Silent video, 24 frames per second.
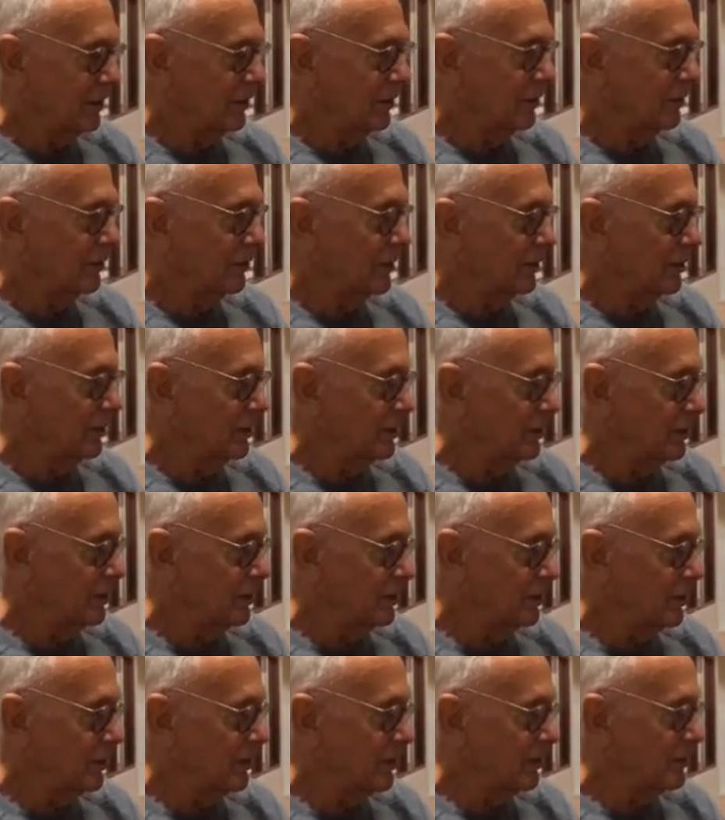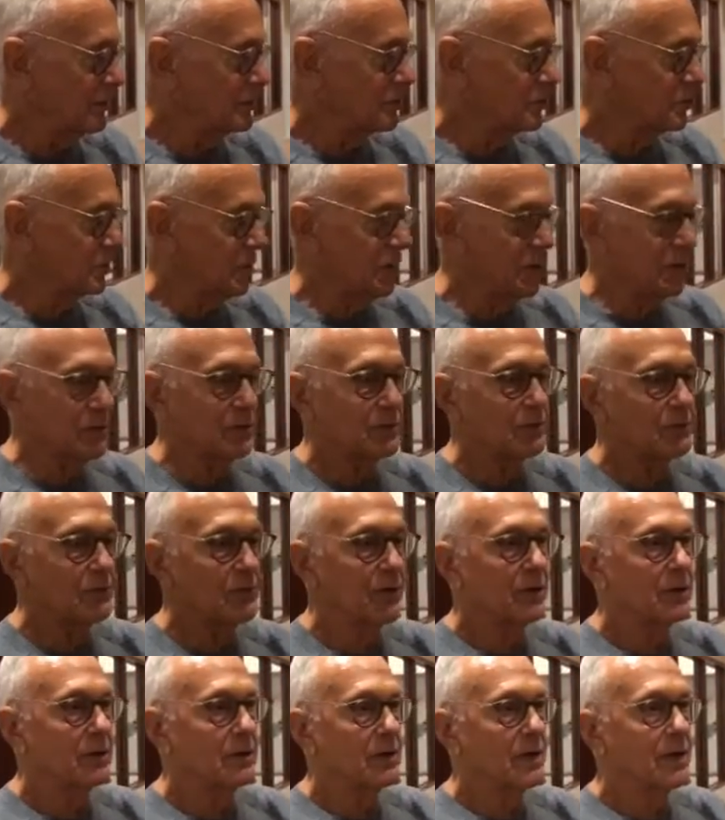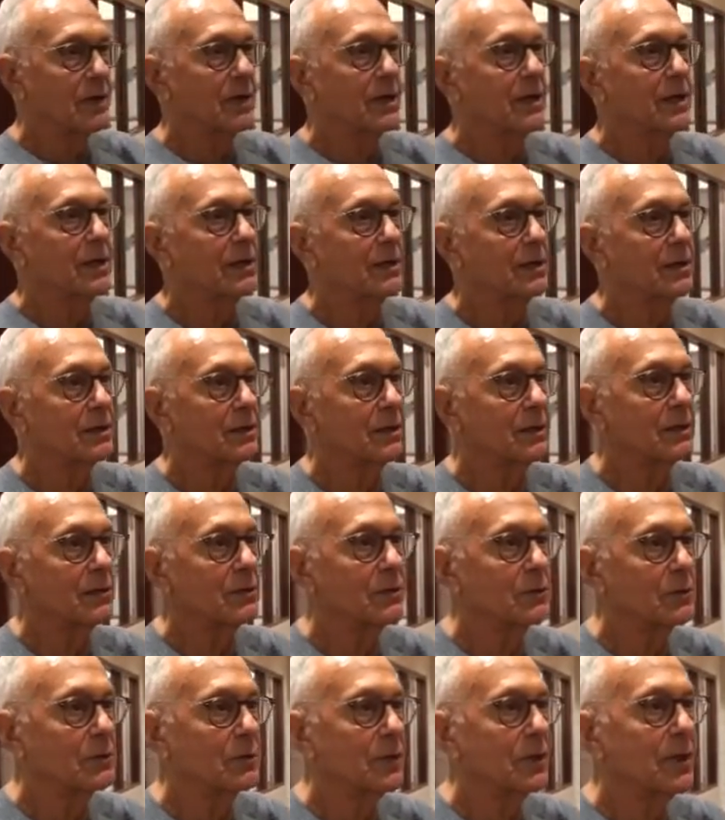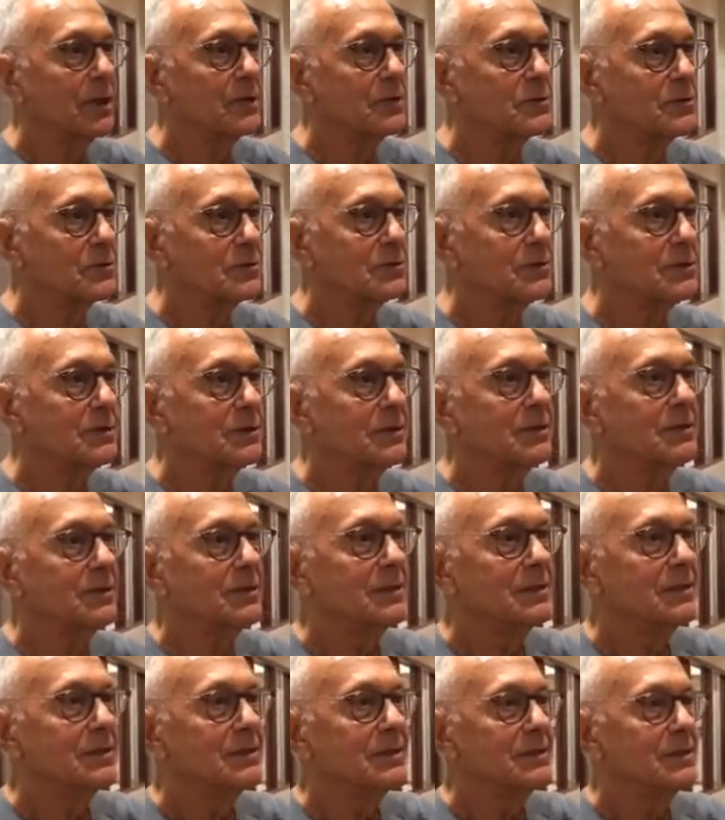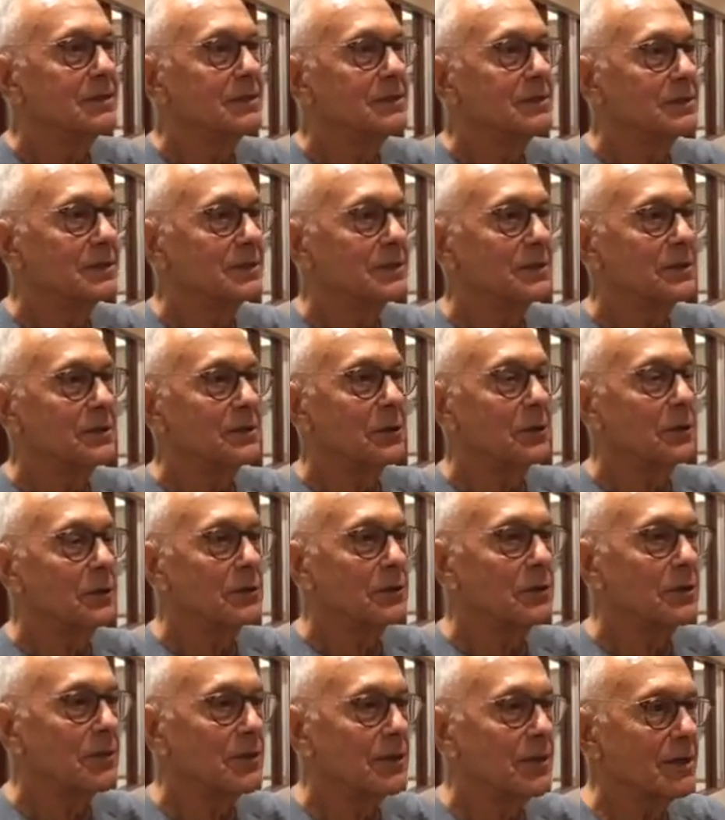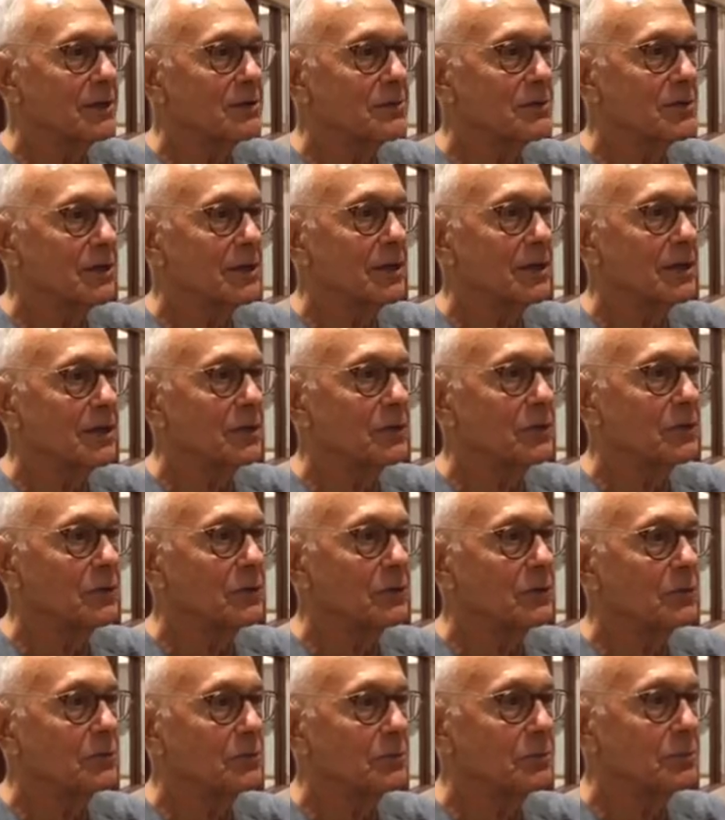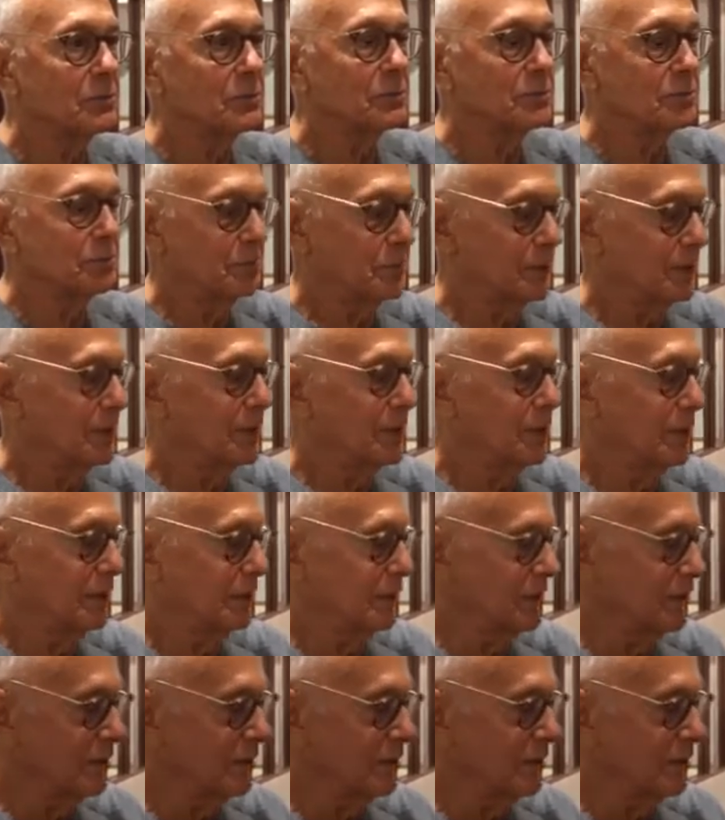you know, the, the hardest part is figuring out how to utilize, you know, all the things that he can do. But, he,